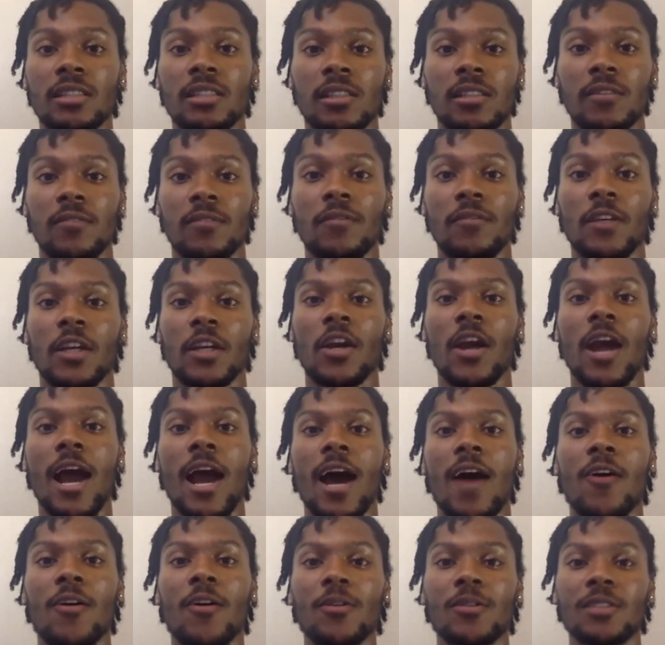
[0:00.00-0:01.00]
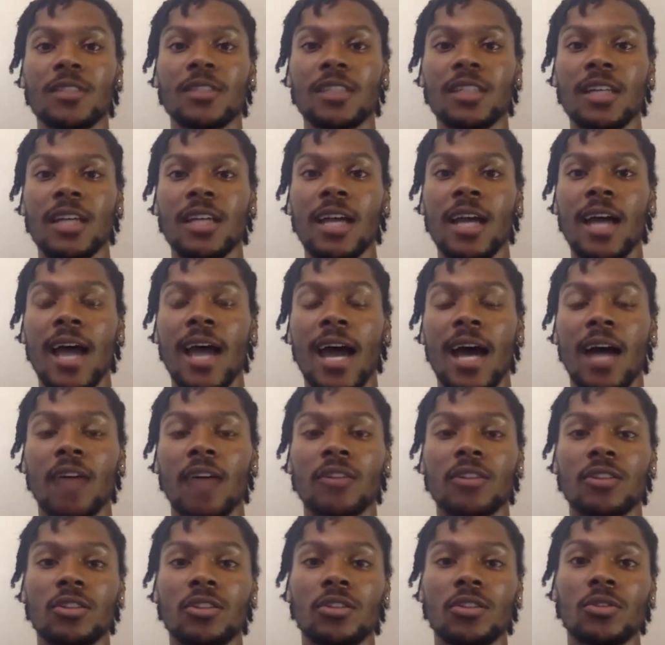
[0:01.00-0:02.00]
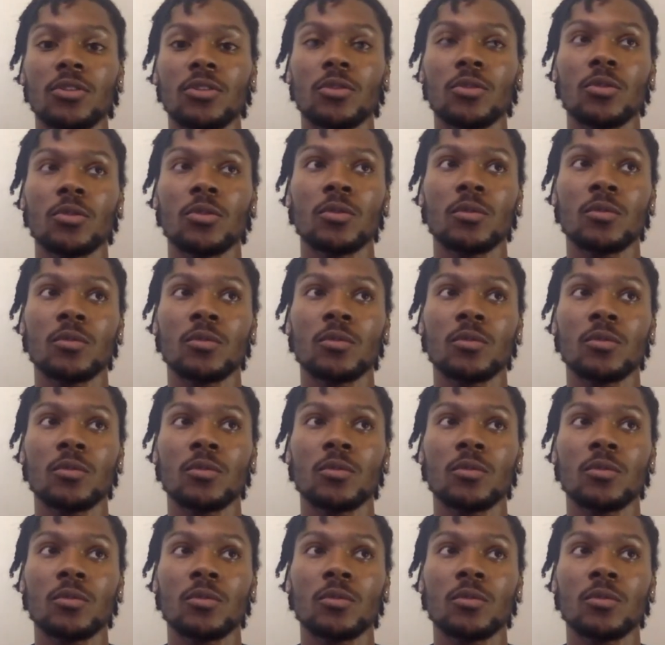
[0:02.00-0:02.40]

to figure out how to